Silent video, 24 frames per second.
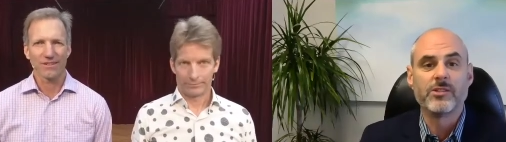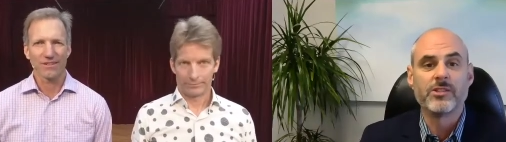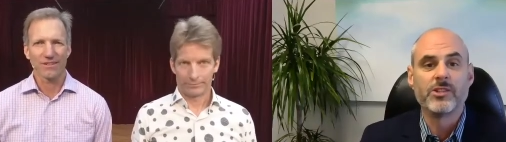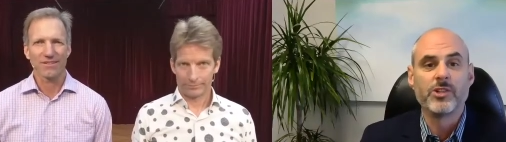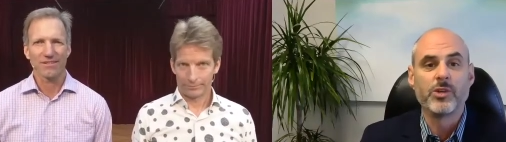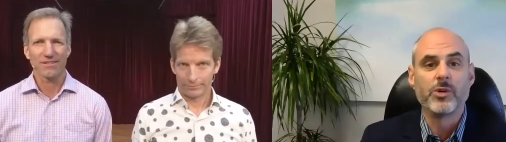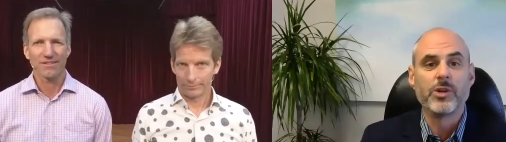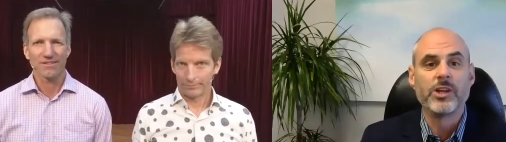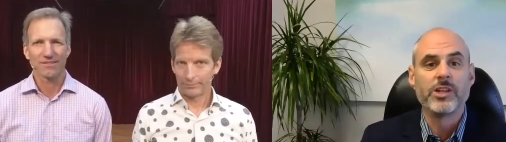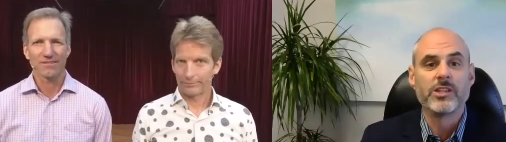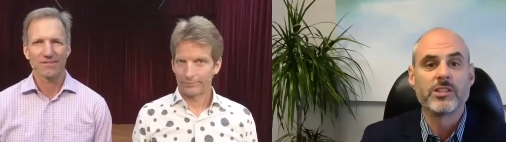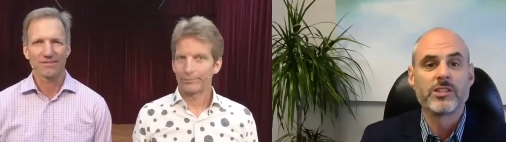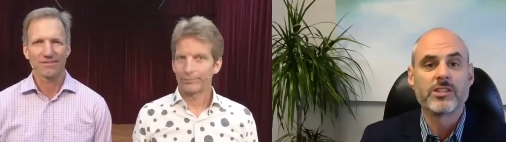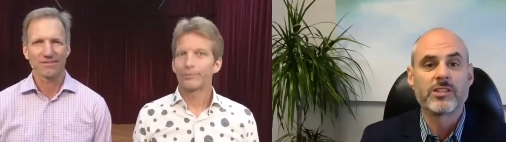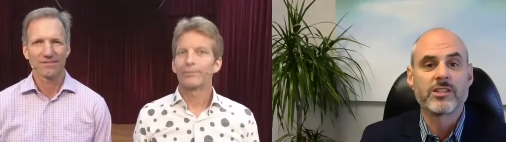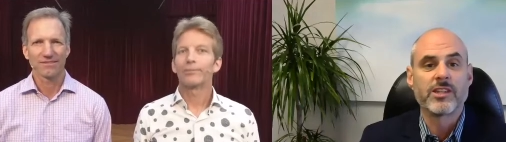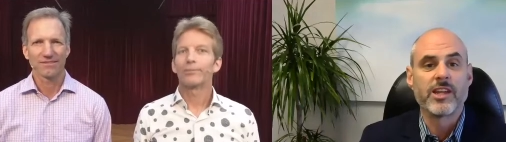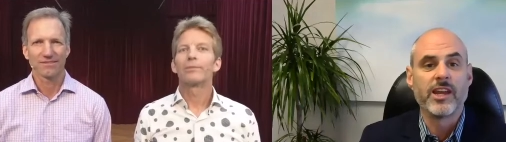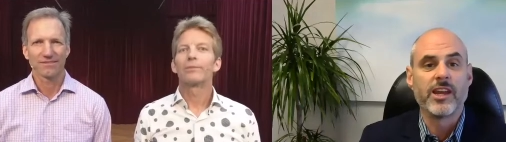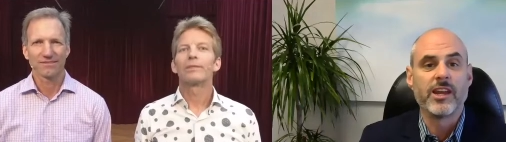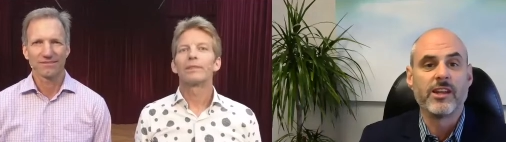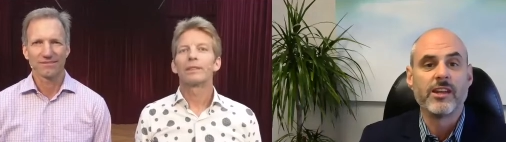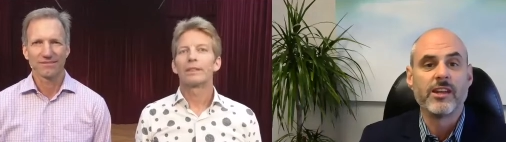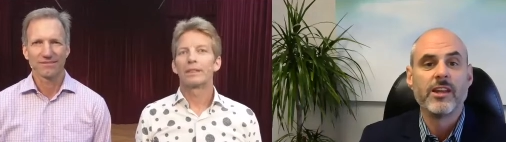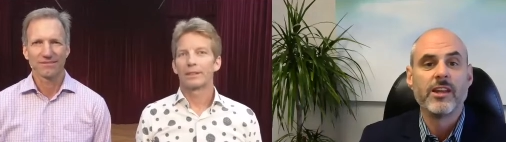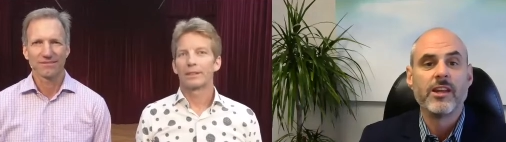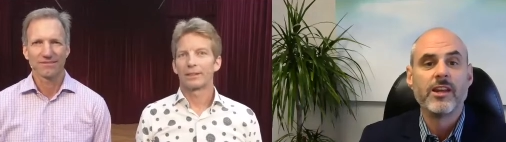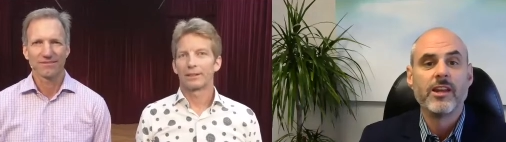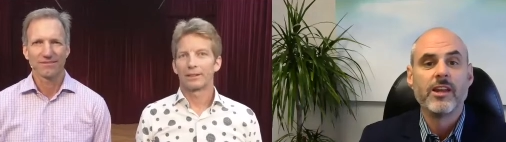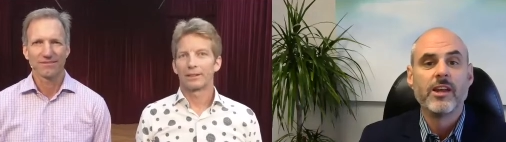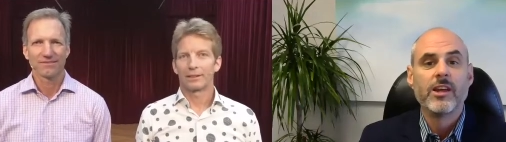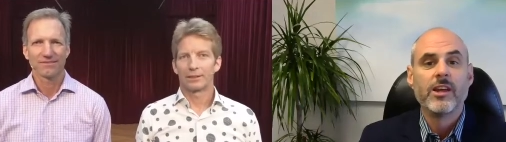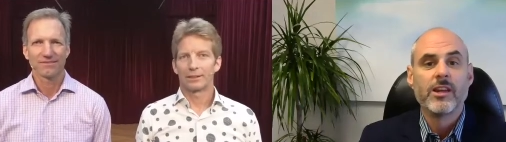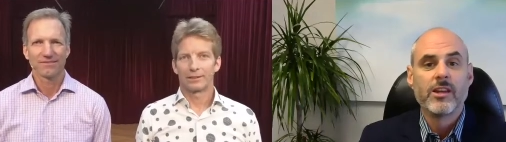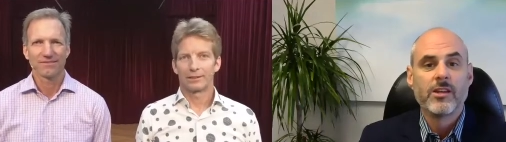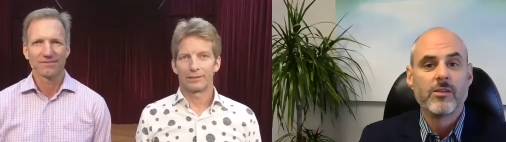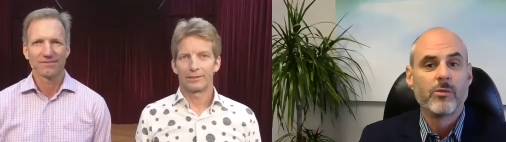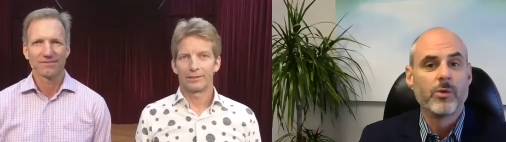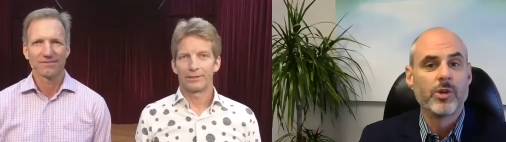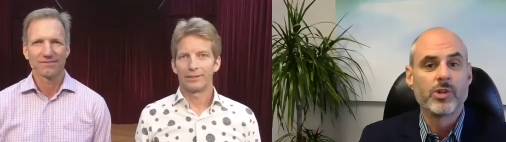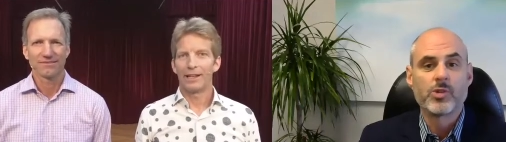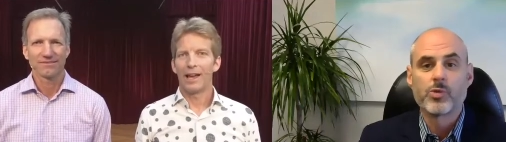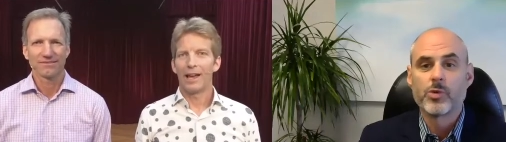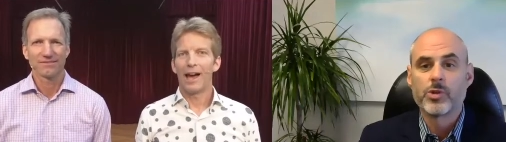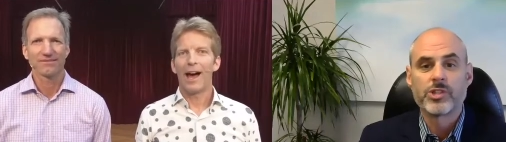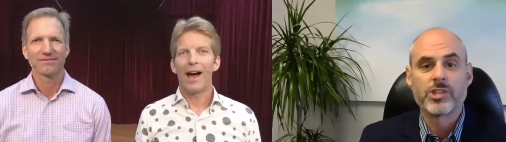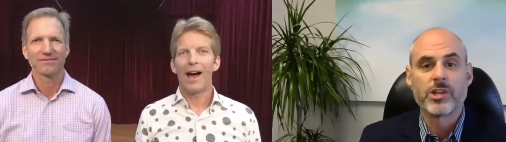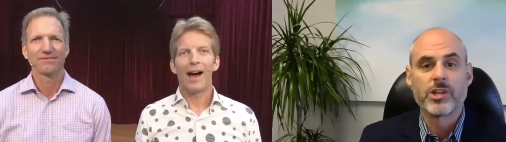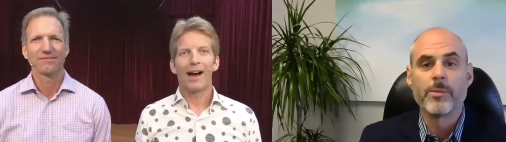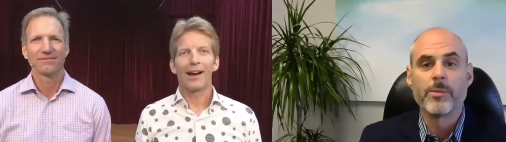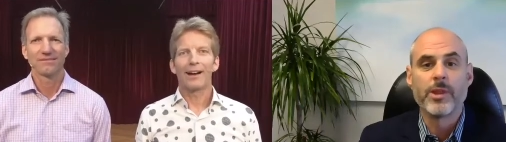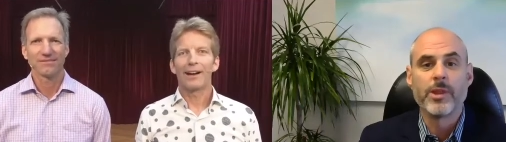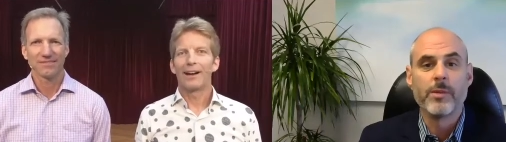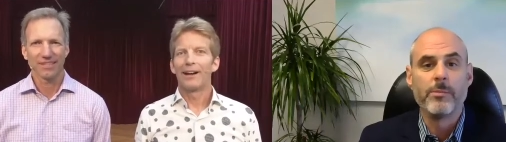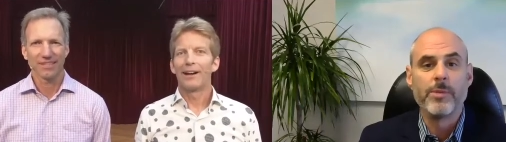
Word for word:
Speaker 1: to do his skit, yeah, which was some yeah.